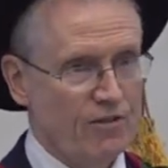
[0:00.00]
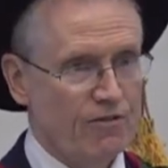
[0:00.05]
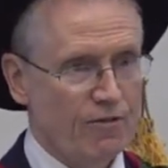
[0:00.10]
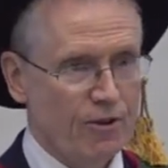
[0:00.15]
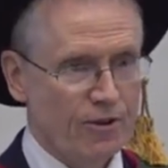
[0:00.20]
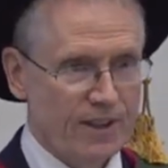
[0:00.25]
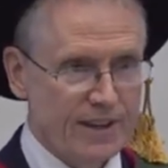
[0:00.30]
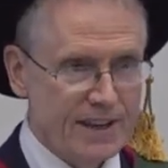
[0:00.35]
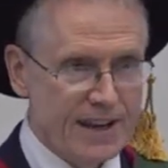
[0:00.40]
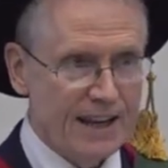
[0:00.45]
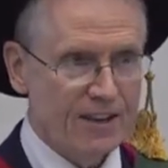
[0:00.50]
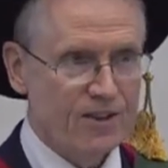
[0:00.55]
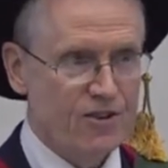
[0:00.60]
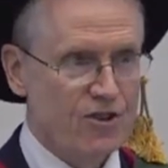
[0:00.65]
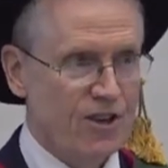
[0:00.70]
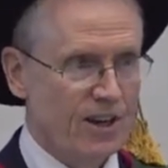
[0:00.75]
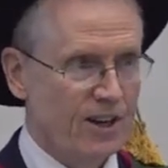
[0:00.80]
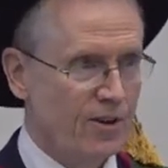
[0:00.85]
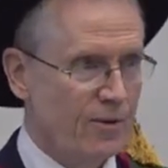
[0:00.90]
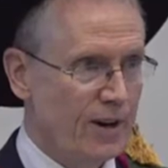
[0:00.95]
for the
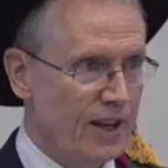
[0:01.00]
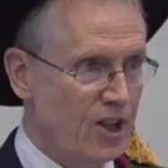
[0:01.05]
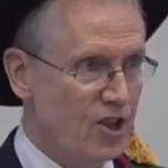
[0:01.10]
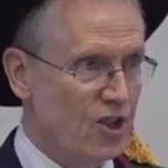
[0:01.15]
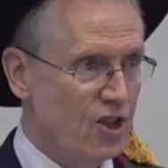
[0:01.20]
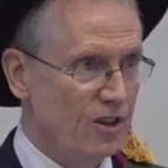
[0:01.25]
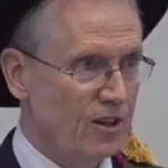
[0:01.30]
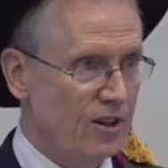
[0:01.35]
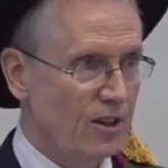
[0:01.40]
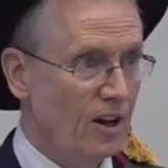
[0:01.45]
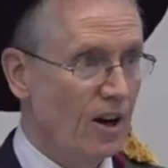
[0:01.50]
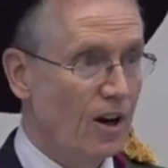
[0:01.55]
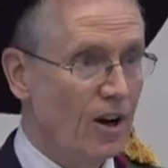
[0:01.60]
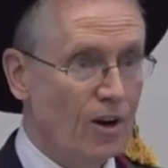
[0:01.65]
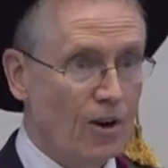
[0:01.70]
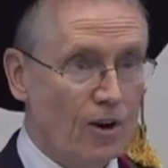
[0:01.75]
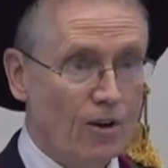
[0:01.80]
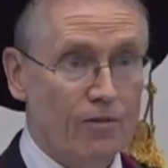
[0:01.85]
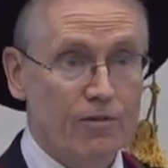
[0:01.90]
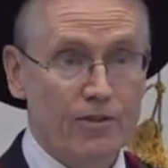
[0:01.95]
next generation
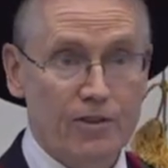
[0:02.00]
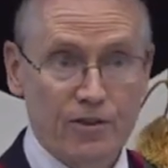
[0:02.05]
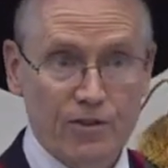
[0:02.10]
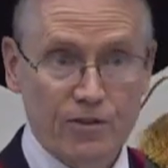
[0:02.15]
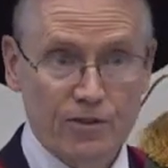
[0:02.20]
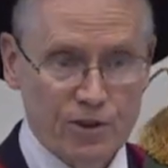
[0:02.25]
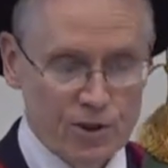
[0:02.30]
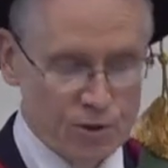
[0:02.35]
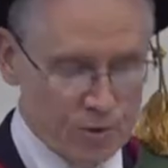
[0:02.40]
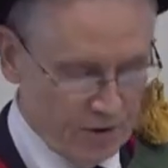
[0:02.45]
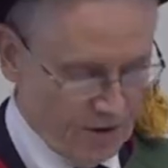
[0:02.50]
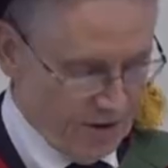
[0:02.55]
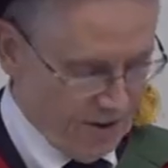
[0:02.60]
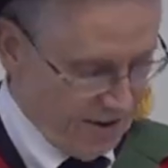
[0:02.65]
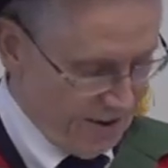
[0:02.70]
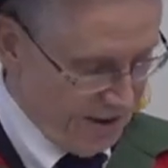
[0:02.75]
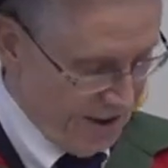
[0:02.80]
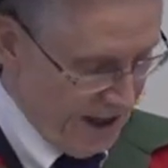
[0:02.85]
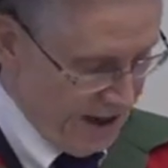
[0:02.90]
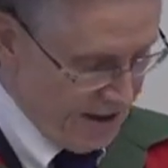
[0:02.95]
of
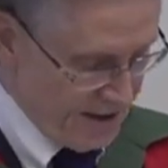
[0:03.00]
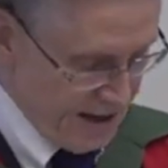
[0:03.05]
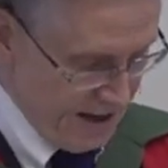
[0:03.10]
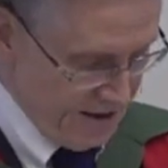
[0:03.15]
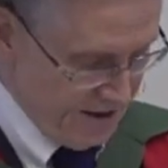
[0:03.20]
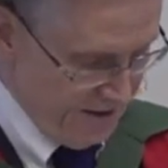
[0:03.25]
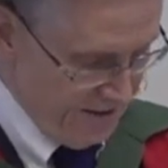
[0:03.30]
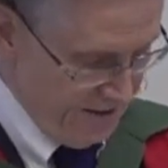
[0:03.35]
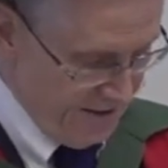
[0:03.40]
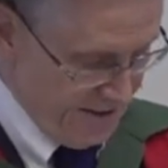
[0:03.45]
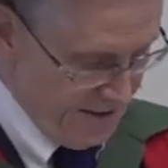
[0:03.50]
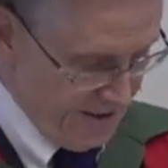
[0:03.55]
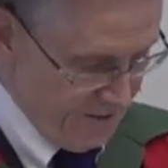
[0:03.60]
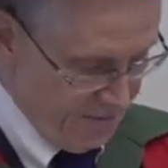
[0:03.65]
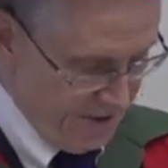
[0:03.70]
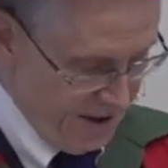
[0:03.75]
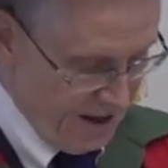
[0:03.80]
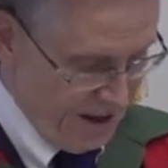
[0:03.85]
students and dentists.